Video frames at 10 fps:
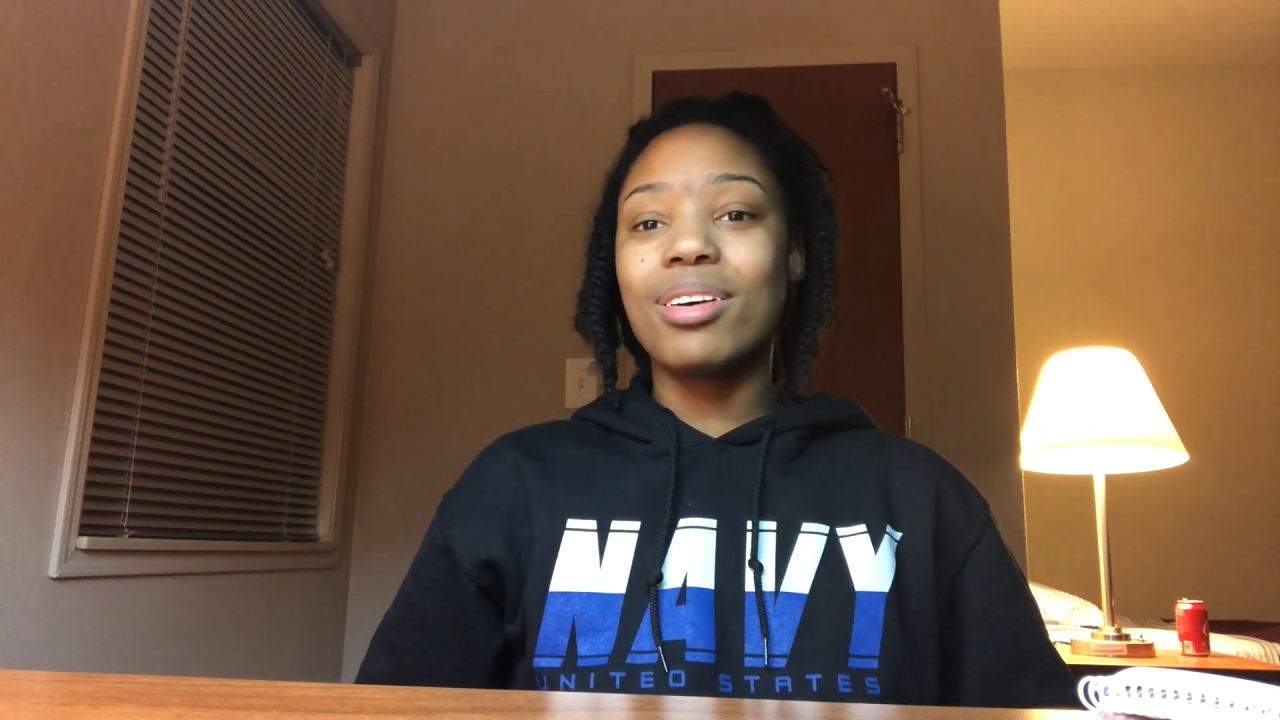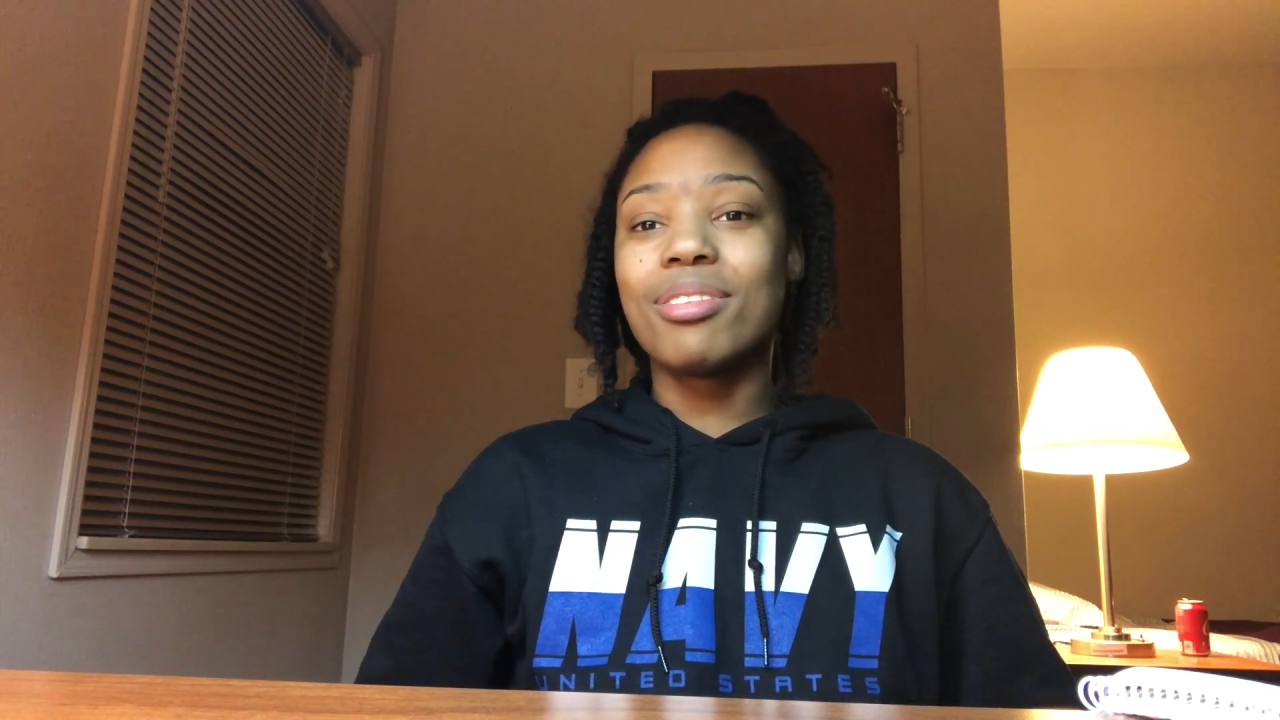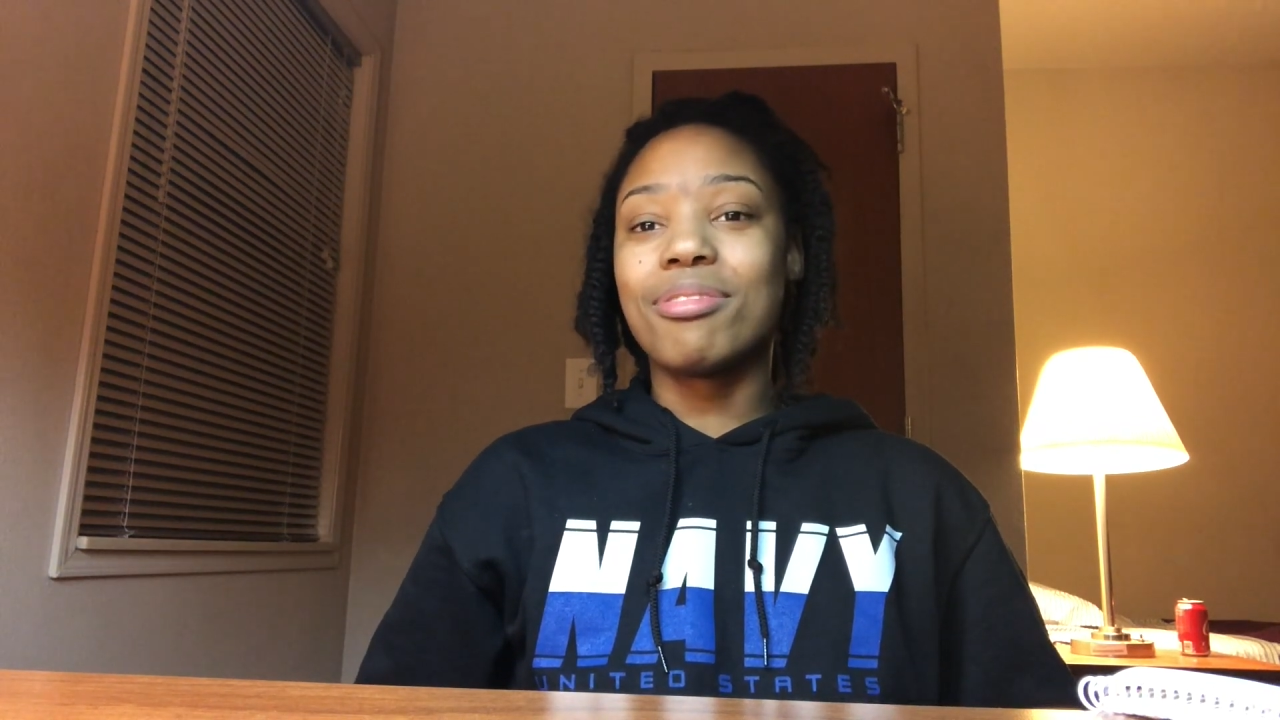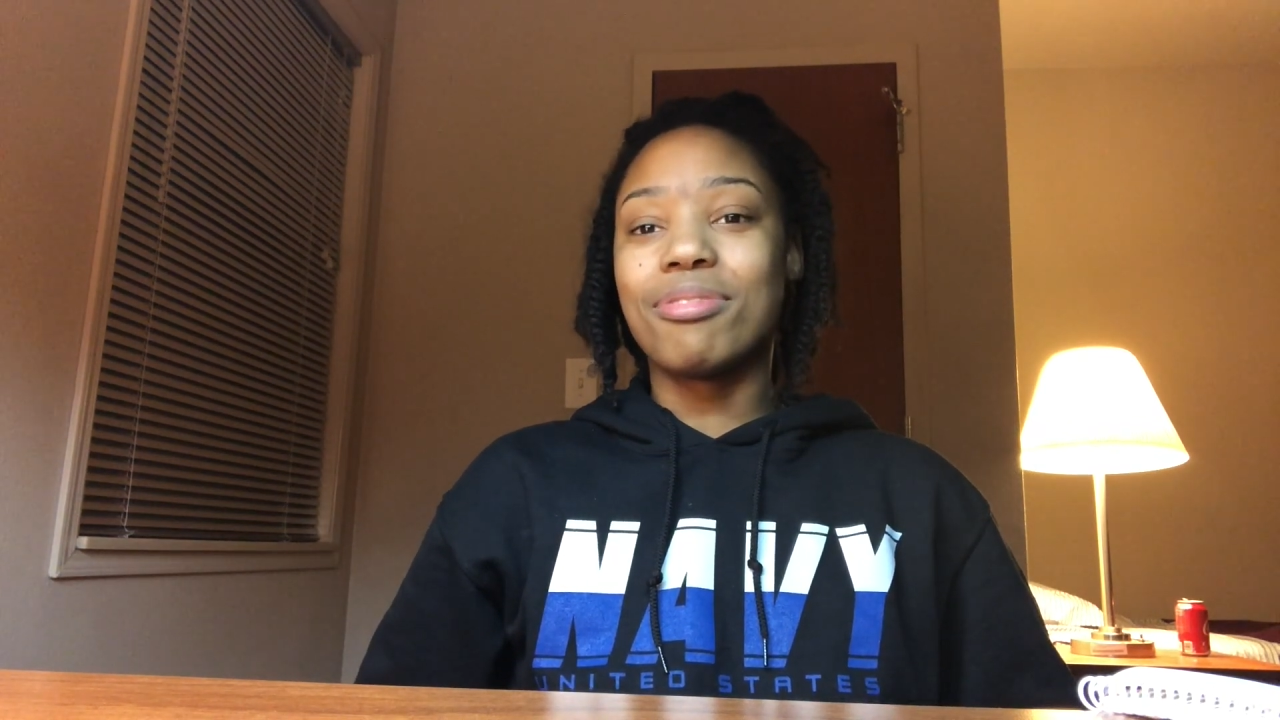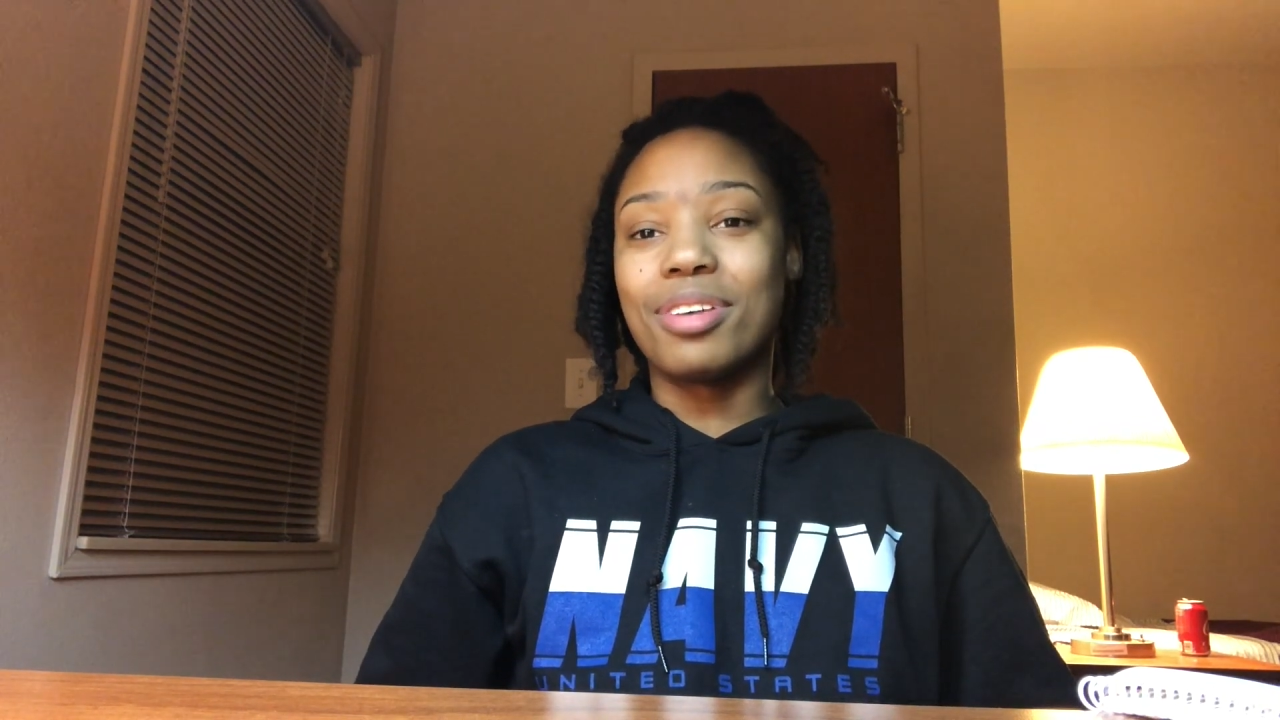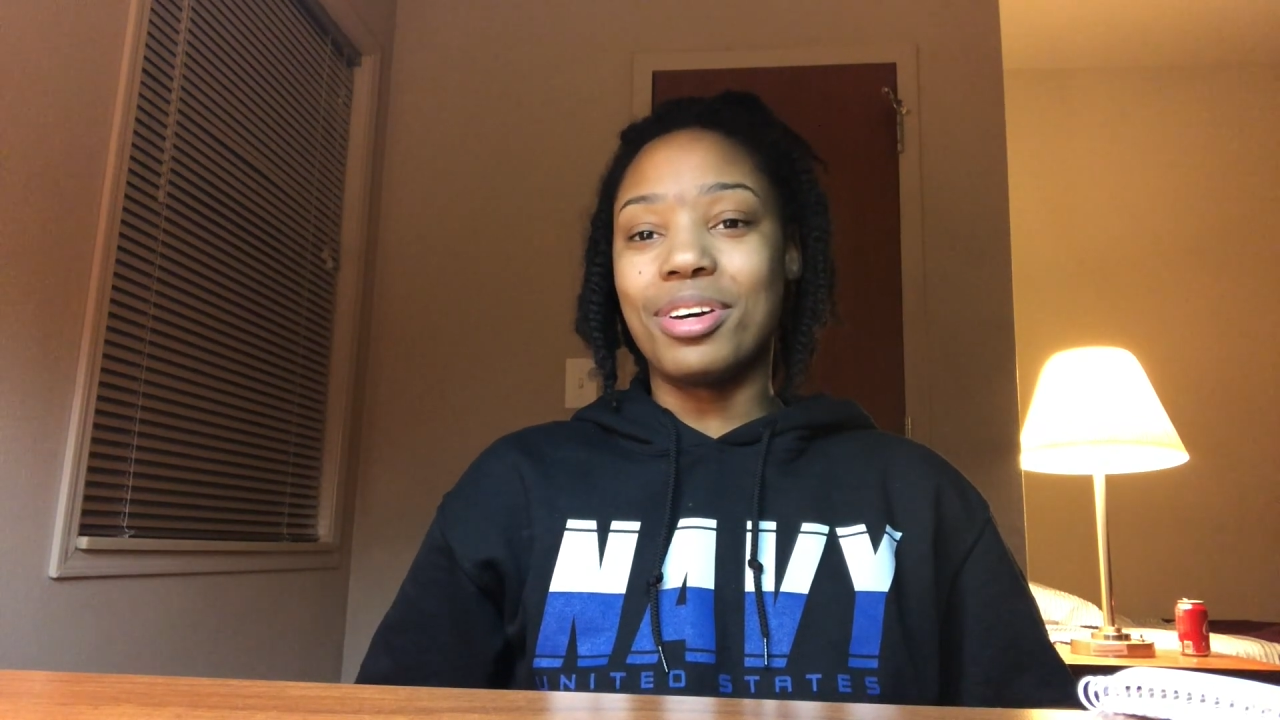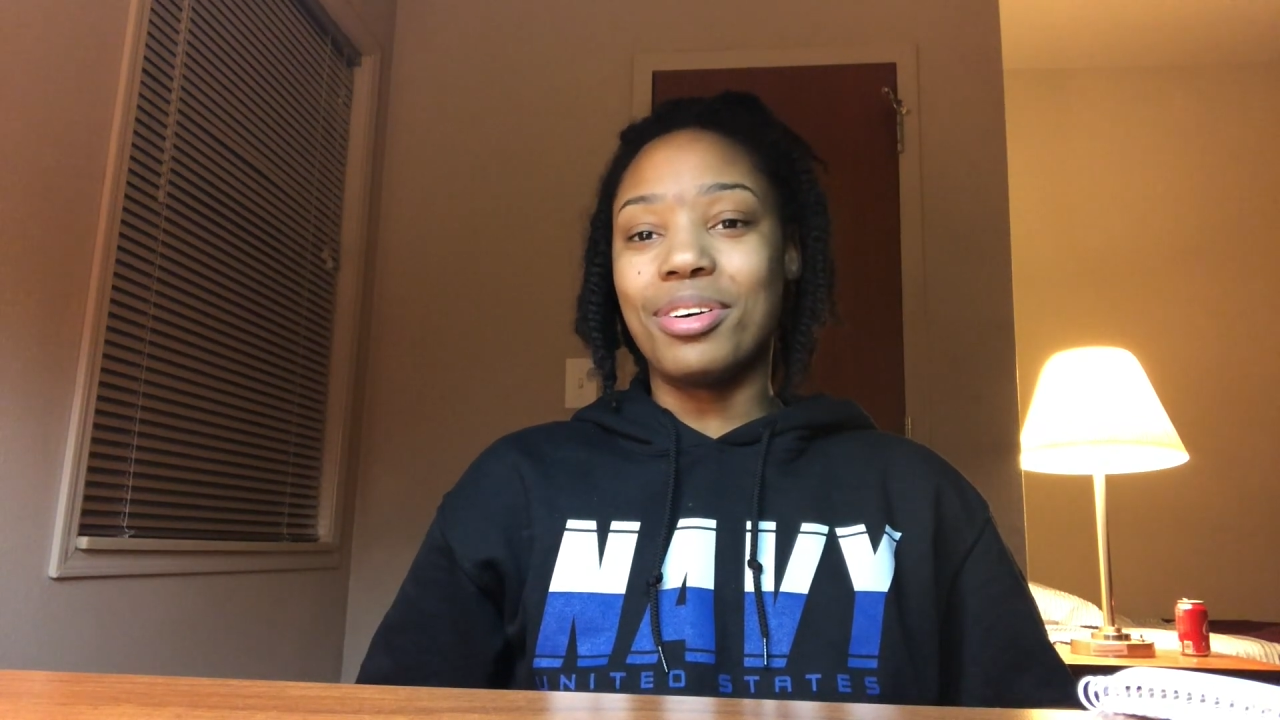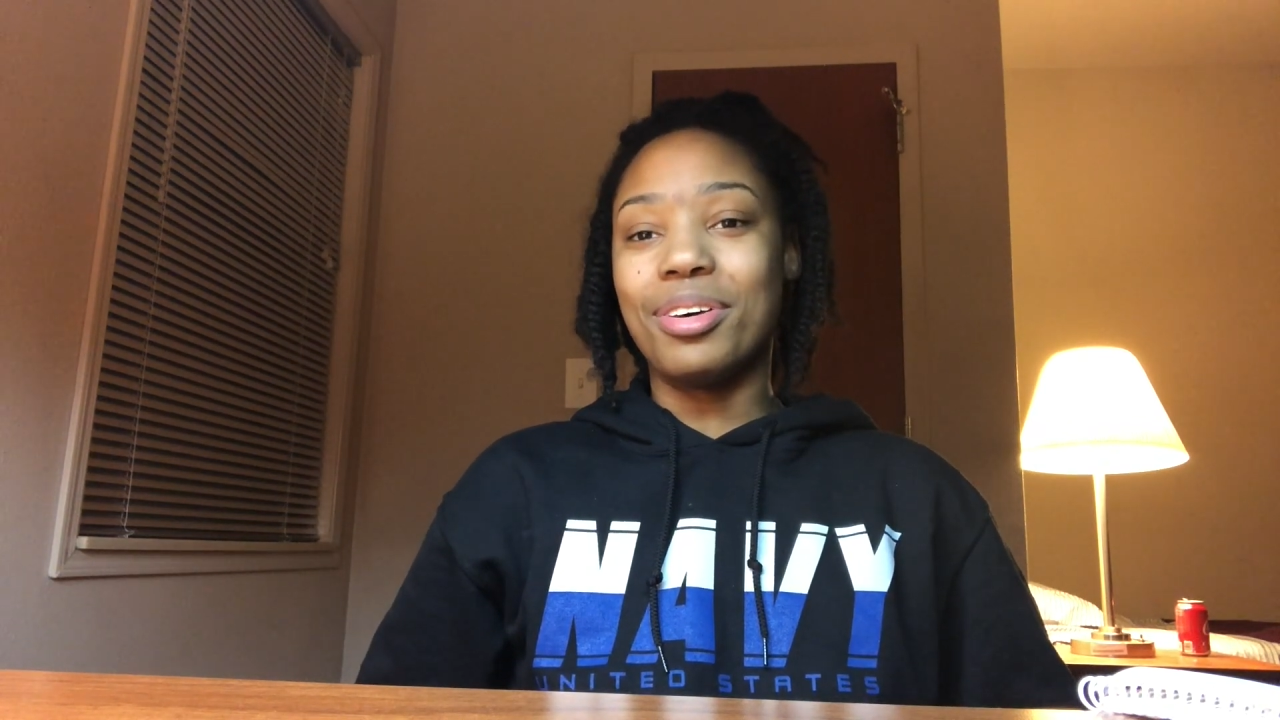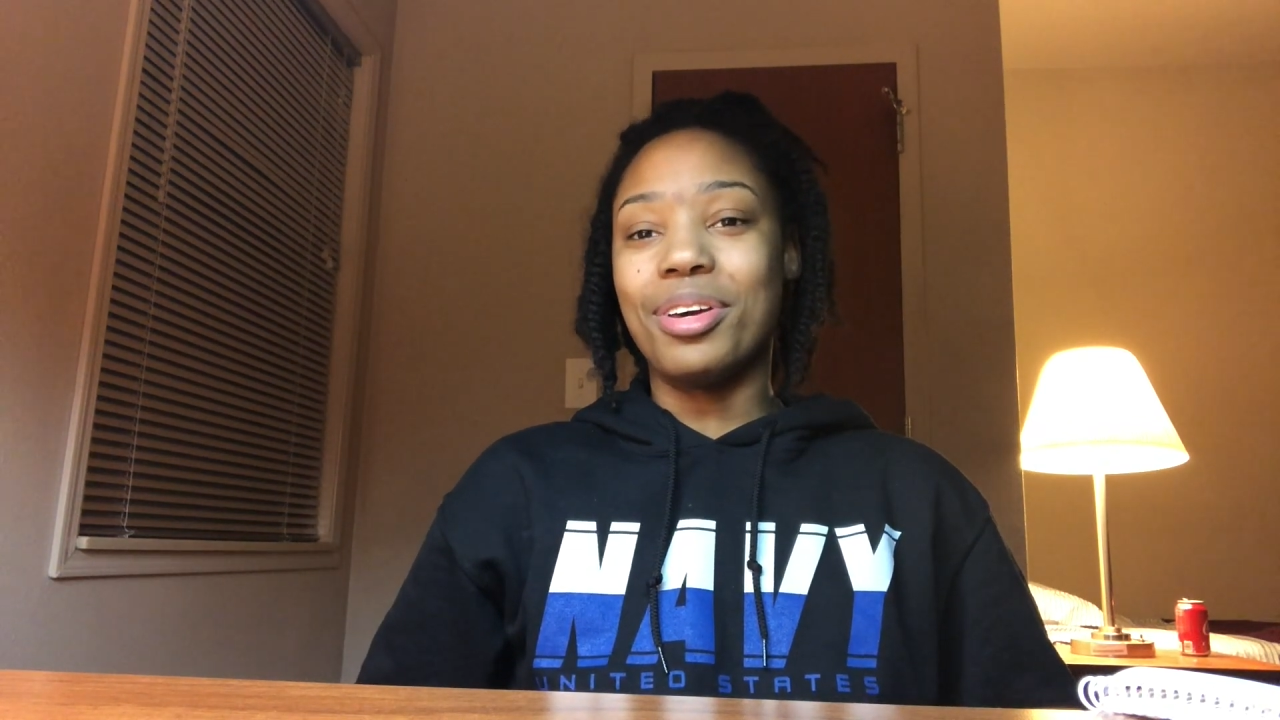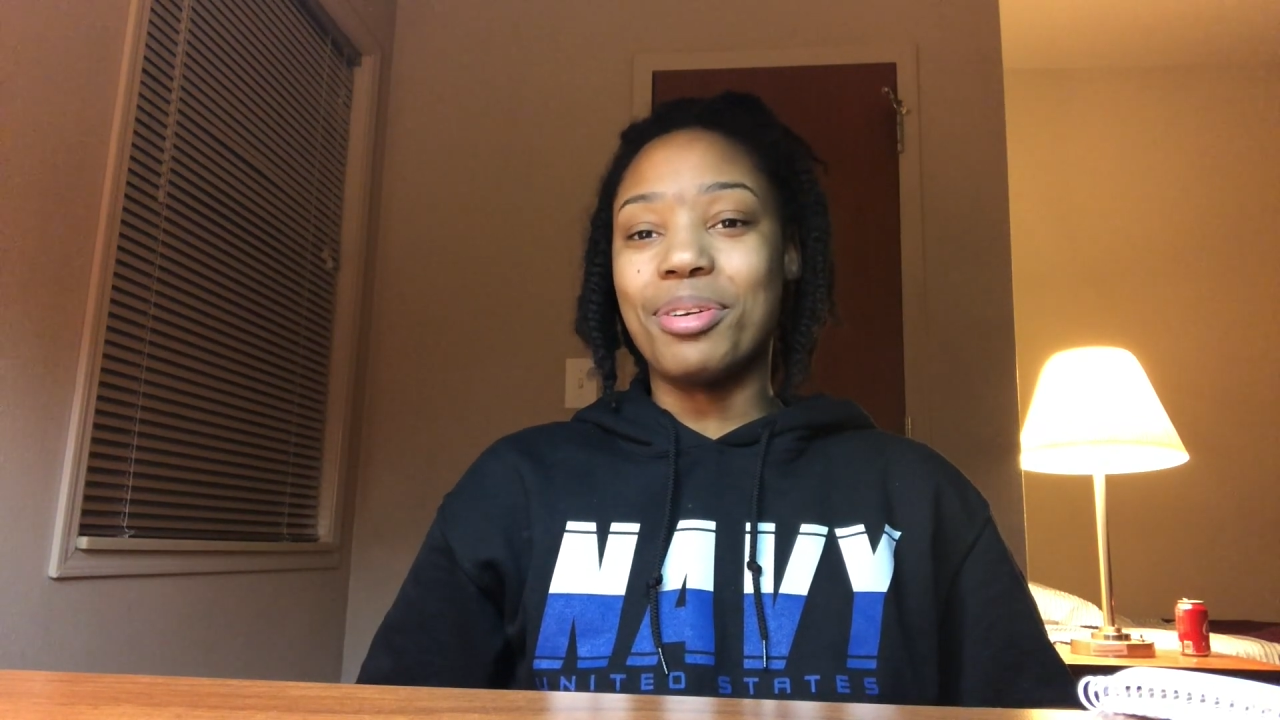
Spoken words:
gonna fail